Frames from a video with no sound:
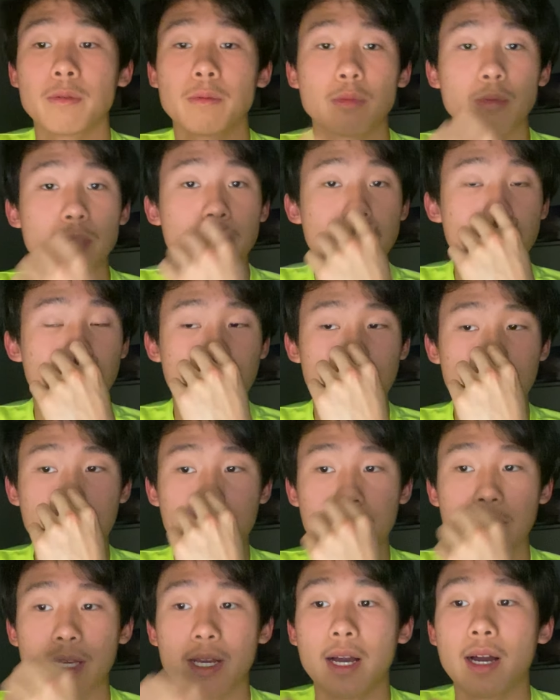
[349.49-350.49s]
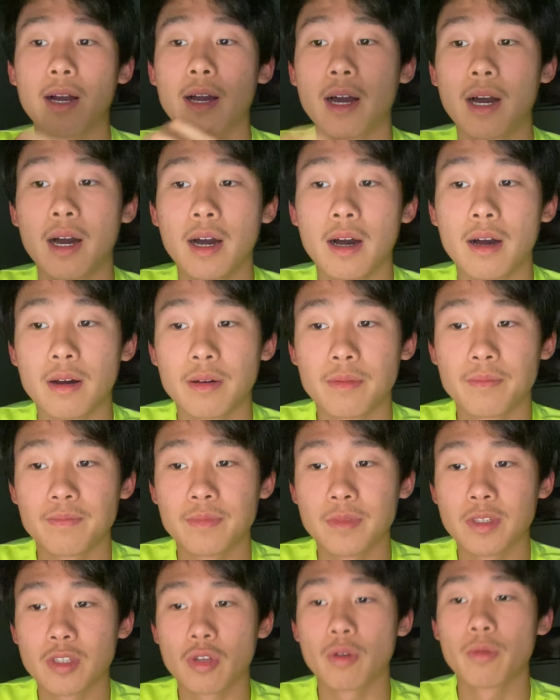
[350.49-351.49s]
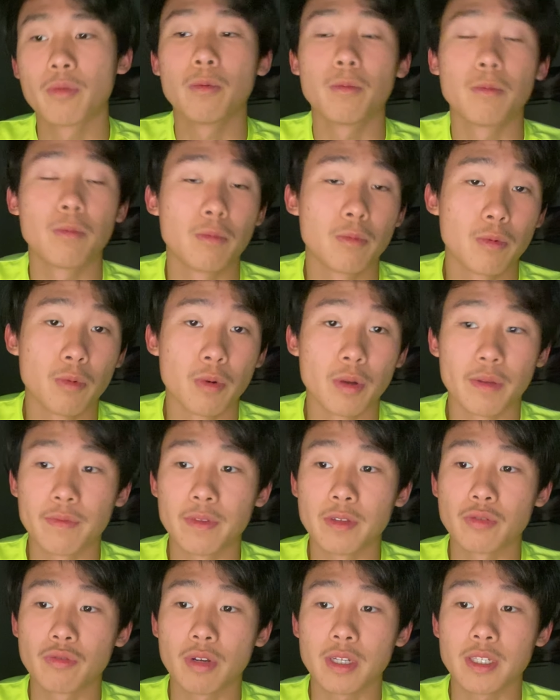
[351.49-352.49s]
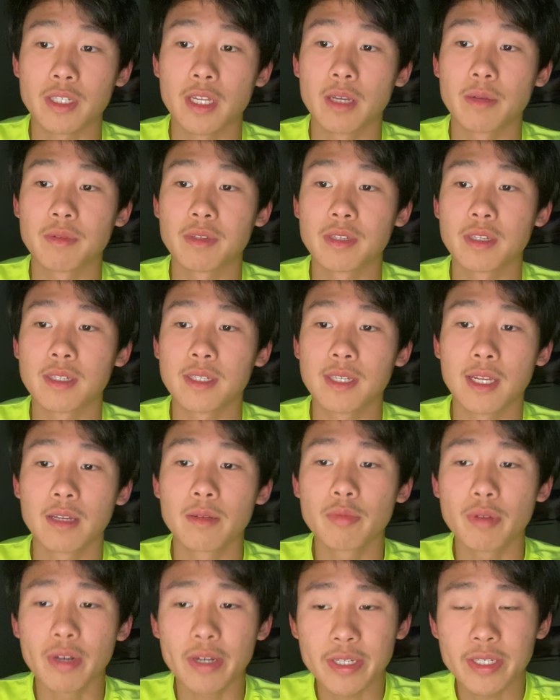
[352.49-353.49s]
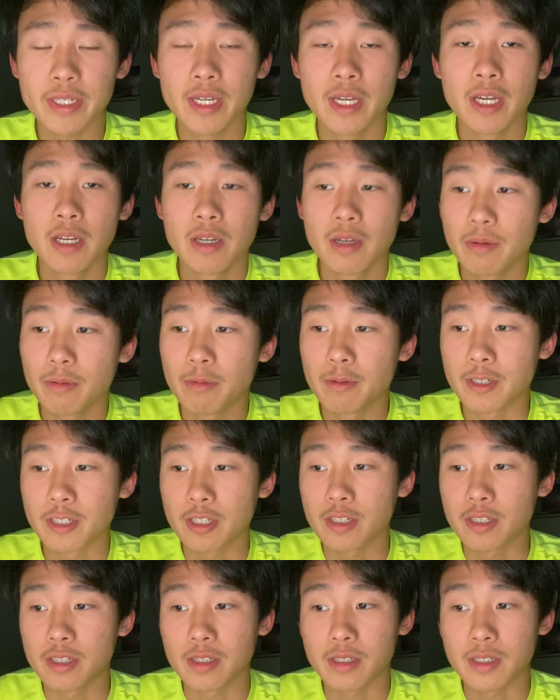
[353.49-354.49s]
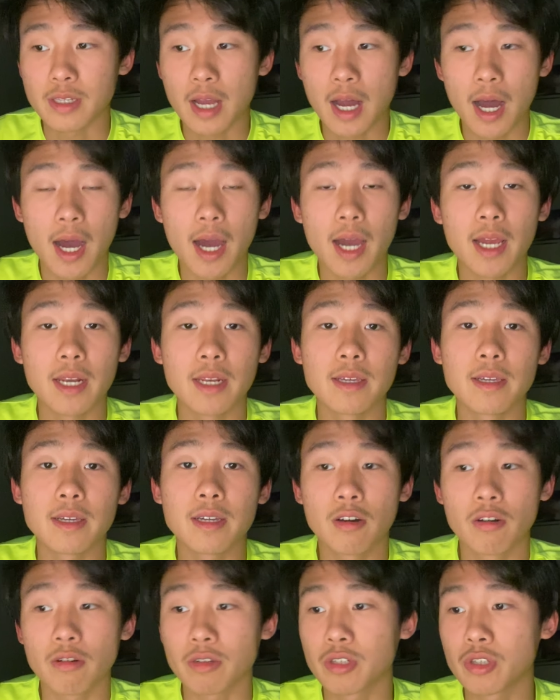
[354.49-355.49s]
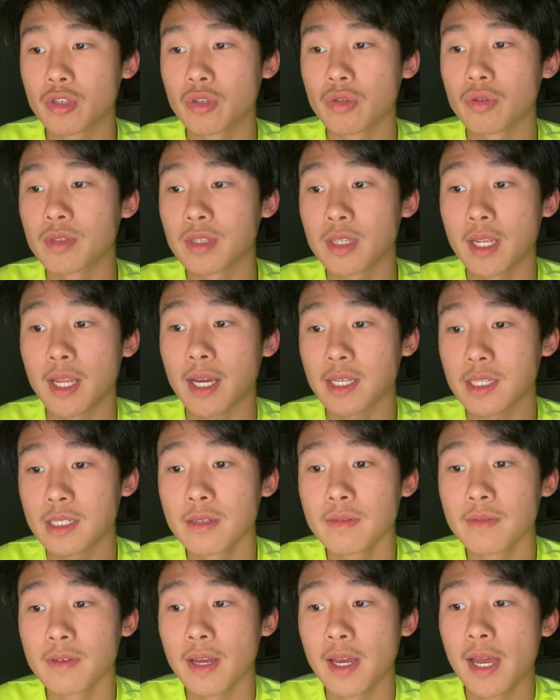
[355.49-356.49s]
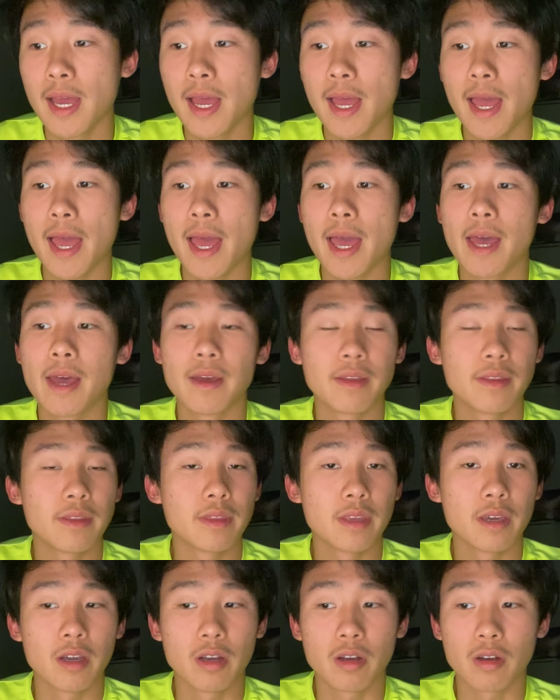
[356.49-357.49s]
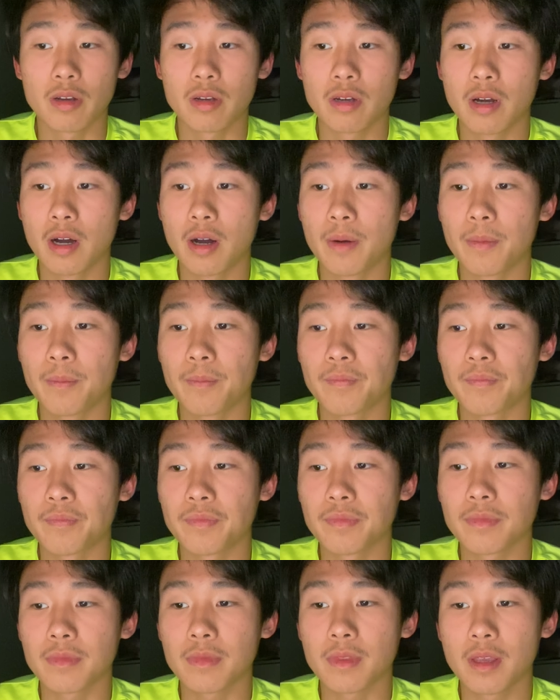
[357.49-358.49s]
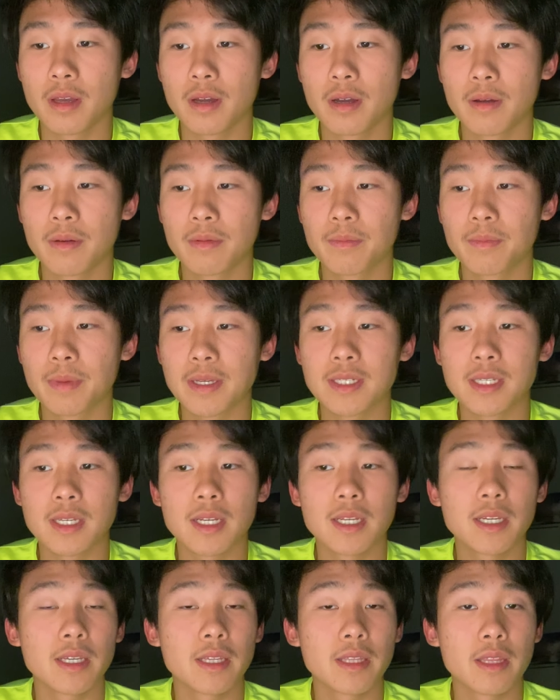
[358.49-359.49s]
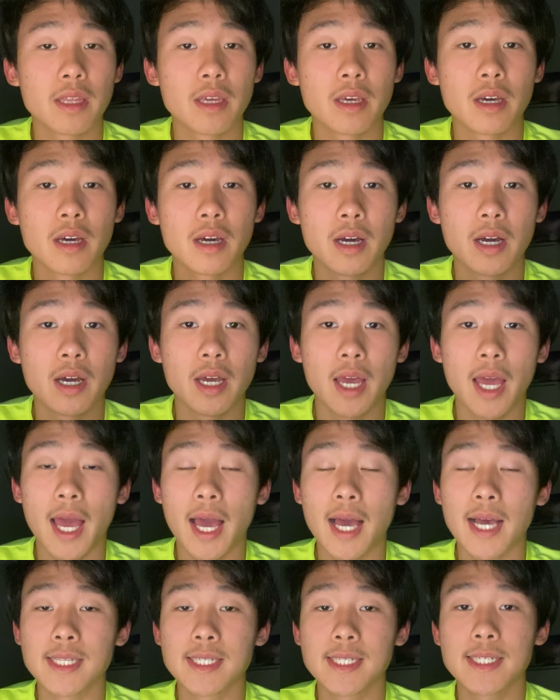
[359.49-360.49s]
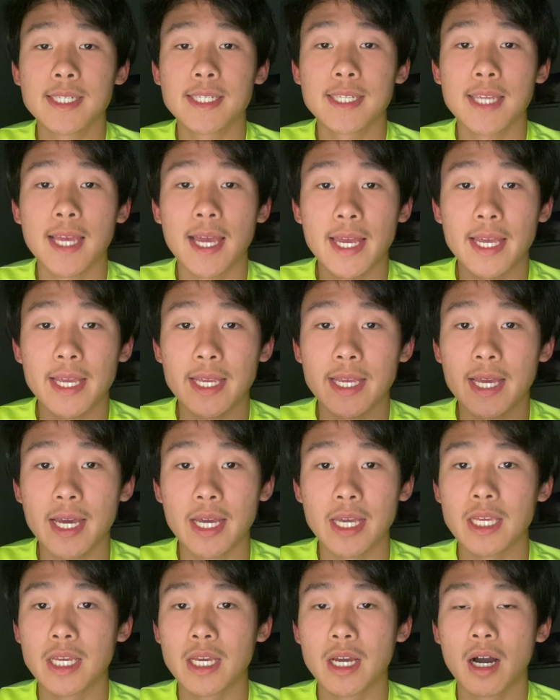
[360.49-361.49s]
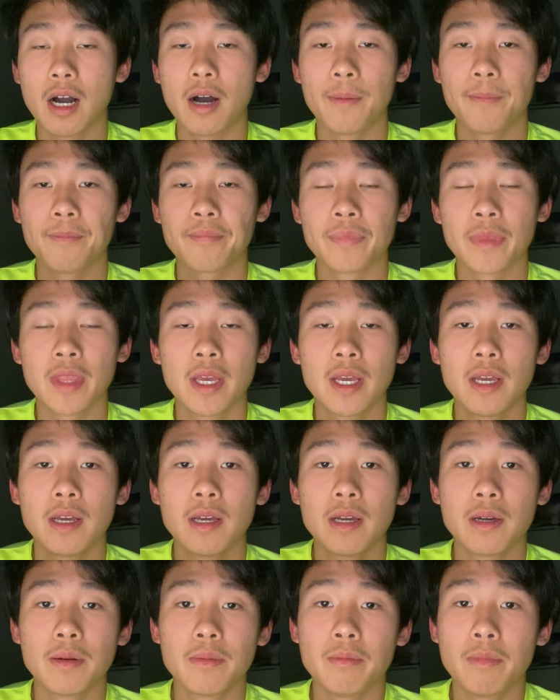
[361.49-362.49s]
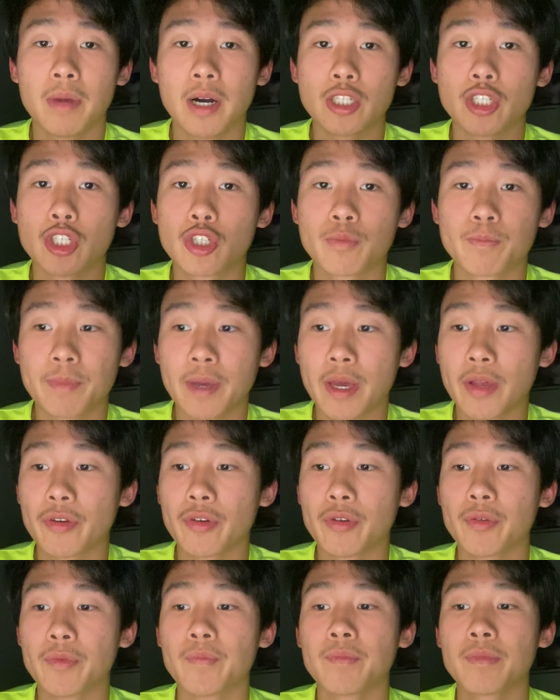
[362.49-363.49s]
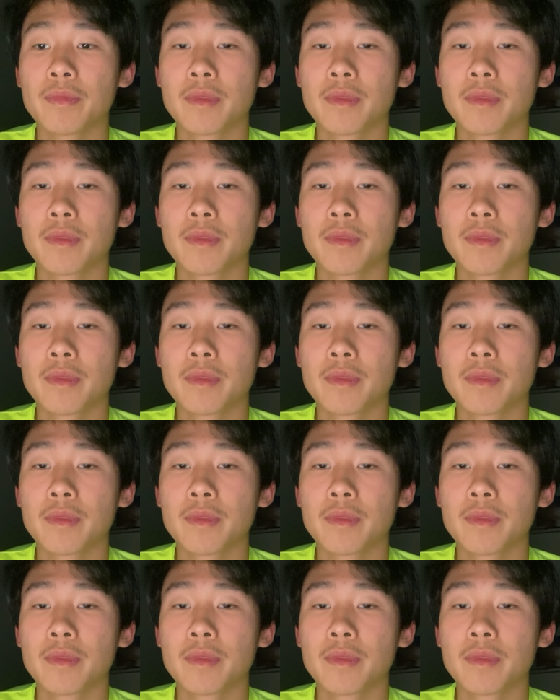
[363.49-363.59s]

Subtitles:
which are like so one of the drugs' name is the Celebrex, which is highly COX-2 selective, and they're basically it has a much better